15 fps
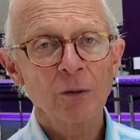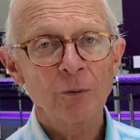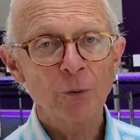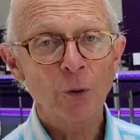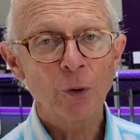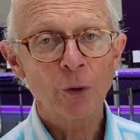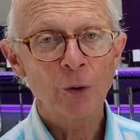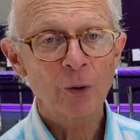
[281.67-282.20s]

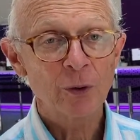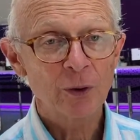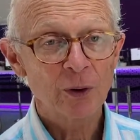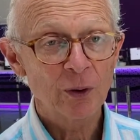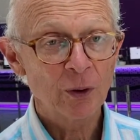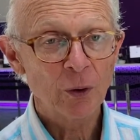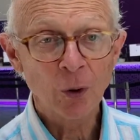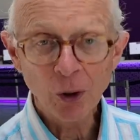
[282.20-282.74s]
for
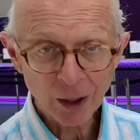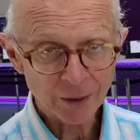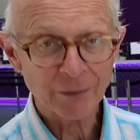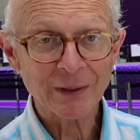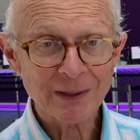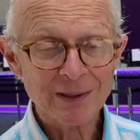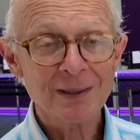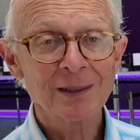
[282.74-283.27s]
all of
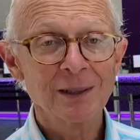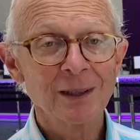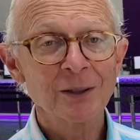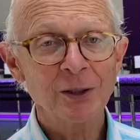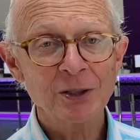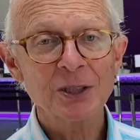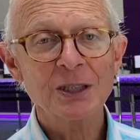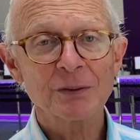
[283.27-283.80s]
us,
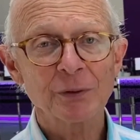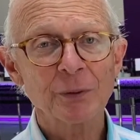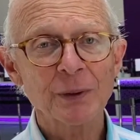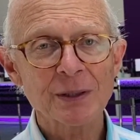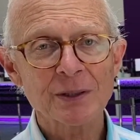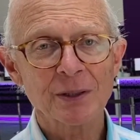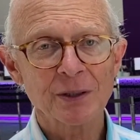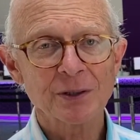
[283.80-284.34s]
not just for
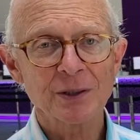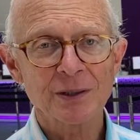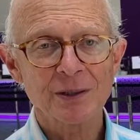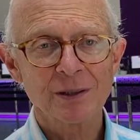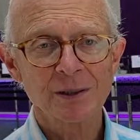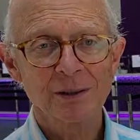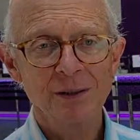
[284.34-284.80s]
researchers.